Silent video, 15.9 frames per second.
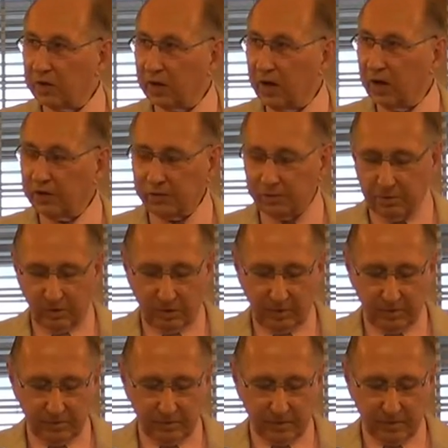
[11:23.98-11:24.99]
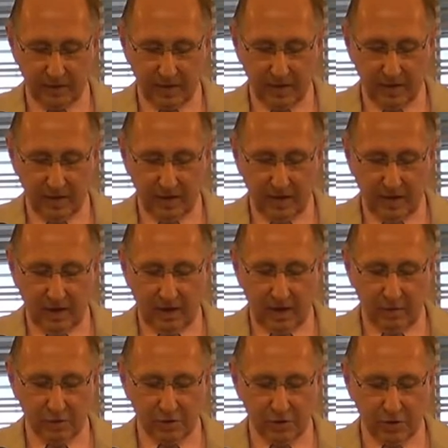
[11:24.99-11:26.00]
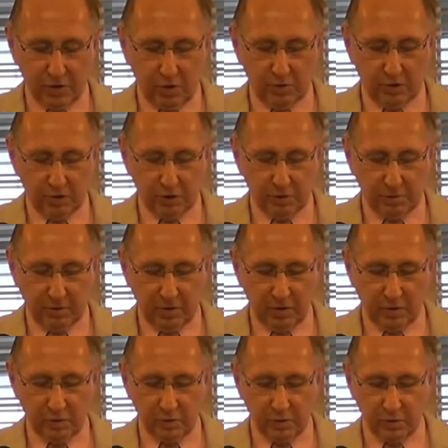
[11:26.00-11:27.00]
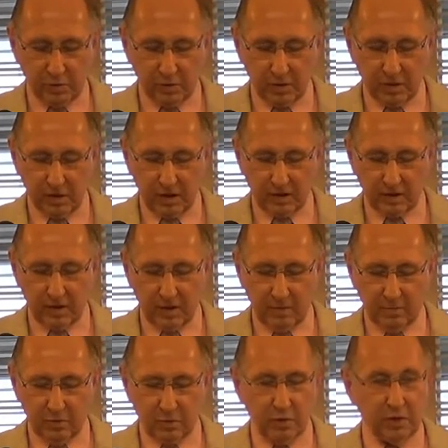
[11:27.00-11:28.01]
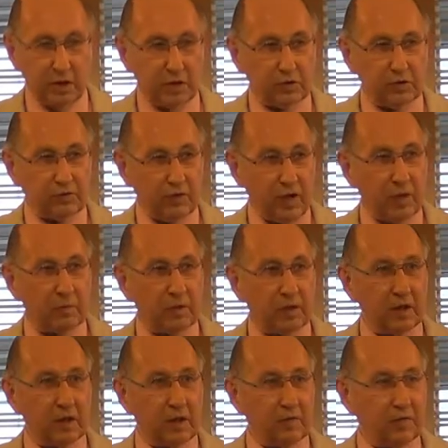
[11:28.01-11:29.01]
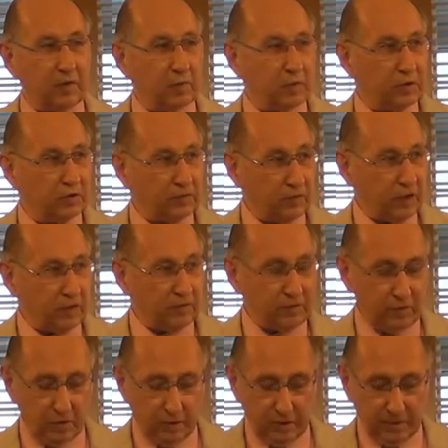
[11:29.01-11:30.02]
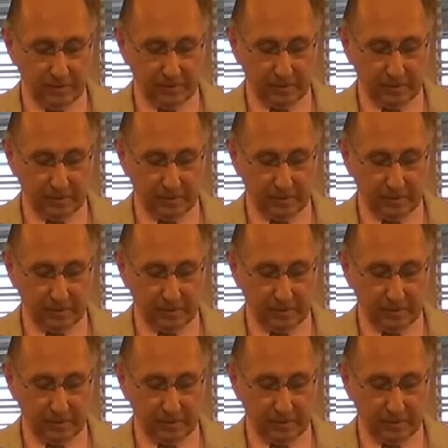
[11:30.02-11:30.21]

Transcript: the gospel. He was shown the spirits which would yet come to his family if he was faithful.